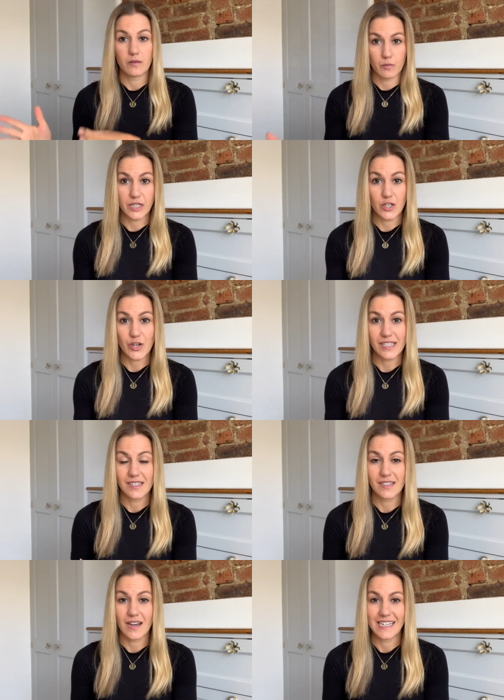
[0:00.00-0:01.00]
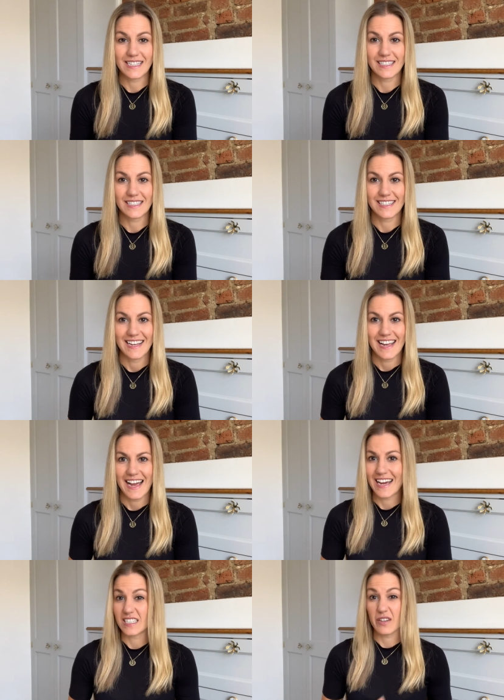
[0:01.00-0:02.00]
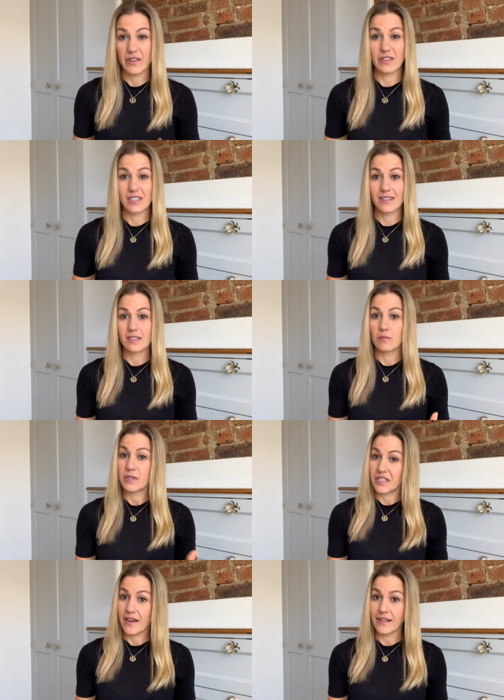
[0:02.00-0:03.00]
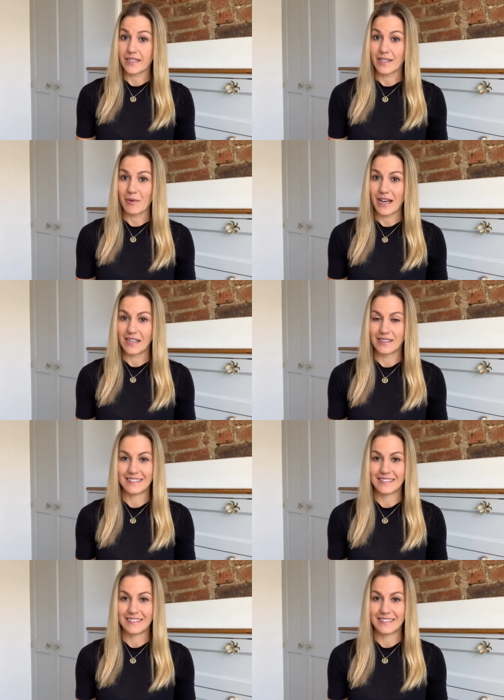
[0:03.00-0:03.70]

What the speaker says: wedding dress designers, and I've even done some maternity wear.